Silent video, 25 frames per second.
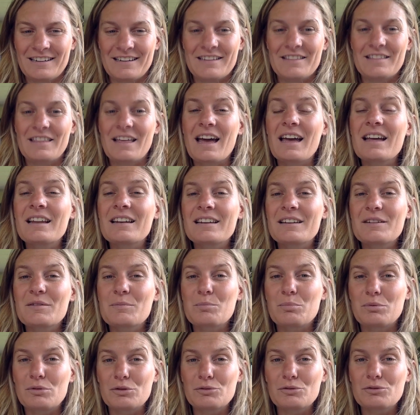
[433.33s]
That
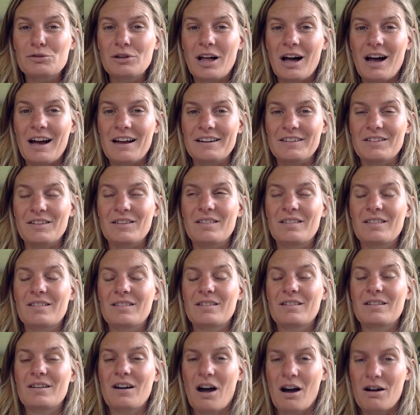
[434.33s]
blue line is
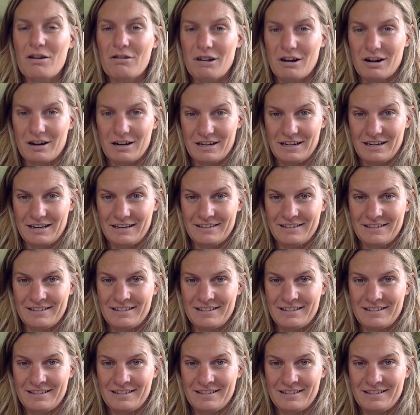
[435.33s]
skyrocketing.